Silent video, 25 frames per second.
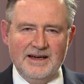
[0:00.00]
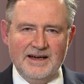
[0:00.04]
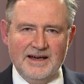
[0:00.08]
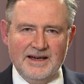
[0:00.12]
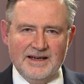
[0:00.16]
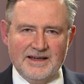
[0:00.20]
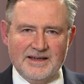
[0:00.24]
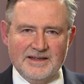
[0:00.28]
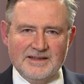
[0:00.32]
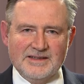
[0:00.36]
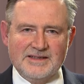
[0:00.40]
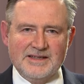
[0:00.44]

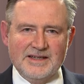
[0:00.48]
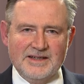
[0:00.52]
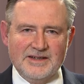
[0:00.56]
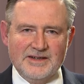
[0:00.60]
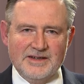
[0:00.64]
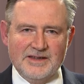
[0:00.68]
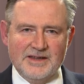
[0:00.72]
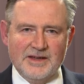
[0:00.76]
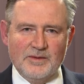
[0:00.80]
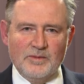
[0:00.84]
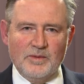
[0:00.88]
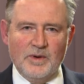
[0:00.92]
I
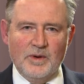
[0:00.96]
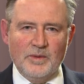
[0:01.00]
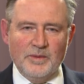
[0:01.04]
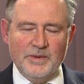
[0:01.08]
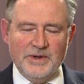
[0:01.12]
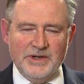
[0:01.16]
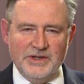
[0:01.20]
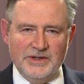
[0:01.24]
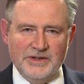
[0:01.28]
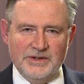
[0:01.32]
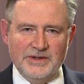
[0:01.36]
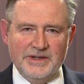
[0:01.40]
consider that what
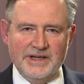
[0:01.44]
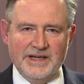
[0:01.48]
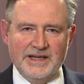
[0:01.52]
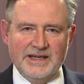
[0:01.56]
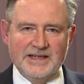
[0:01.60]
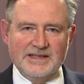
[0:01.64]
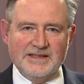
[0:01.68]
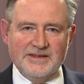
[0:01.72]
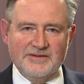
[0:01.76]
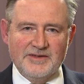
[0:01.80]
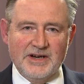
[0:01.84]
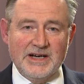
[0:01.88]
we're doing
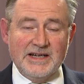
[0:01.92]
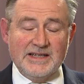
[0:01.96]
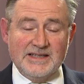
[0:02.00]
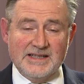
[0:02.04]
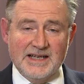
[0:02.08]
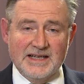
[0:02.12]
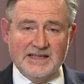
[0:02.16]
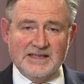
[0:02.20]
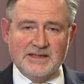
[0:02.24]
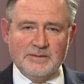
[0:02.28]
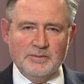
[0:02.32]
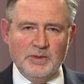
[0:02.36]
is a very
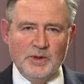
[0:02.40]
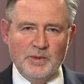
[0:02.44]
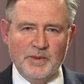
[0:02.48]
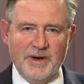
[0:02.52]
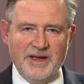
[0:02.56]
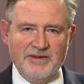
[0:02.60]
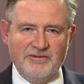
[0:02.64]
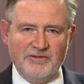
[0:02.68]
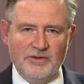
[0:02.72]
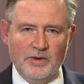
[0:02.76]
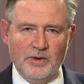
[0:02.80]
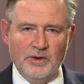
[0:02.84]
sensible
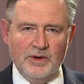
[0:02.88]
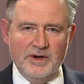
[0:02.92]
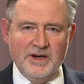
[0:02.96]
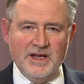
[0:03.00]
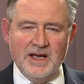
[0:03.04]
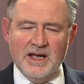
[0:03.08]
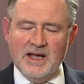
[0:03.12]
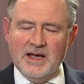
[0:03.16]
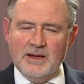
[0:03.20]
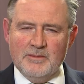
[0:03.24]
way forward.